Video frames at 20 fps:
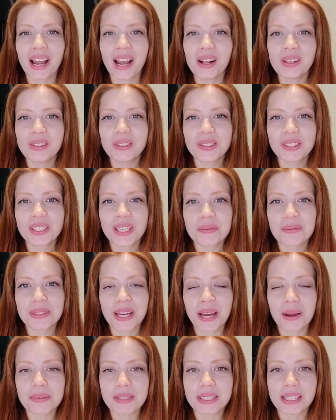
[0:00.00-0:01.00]
I also
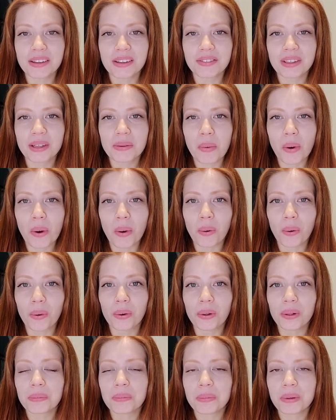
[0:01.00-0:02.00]
sometimes leave them
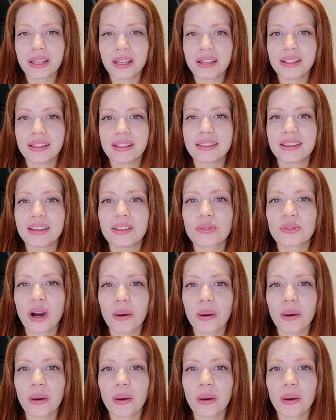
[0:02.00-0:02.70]
whole, peeled, and